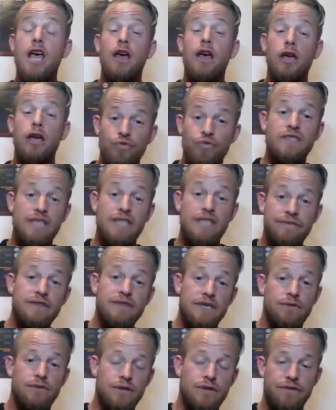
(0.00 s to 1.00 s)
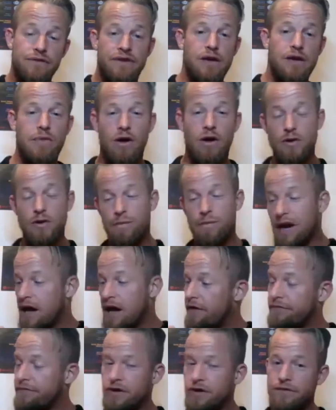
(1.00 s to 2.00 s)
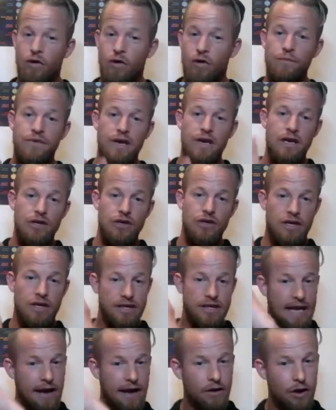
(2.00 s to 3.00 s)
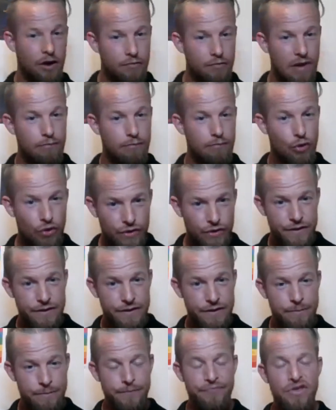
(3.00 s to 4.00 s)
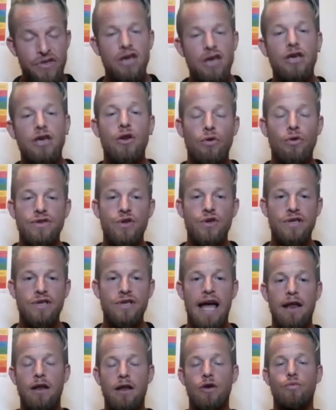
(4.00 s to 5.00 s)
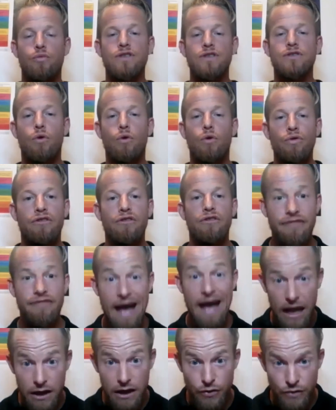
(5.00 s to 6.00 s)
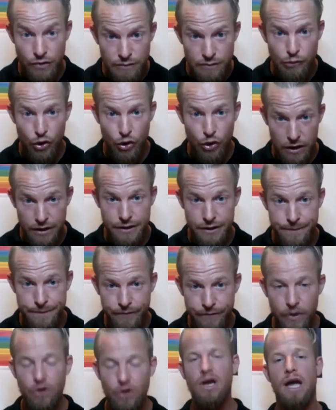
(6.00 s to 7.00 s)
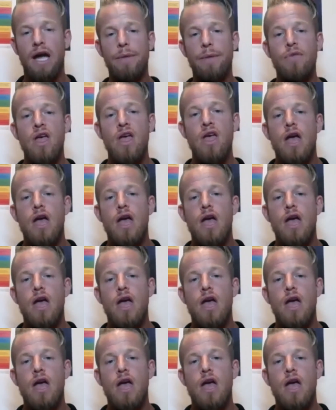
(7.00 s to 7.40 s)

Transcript: You'll receive a series of emails, but after you've opted in, you can download my books. You can also download what's called the Values Booklet, okay?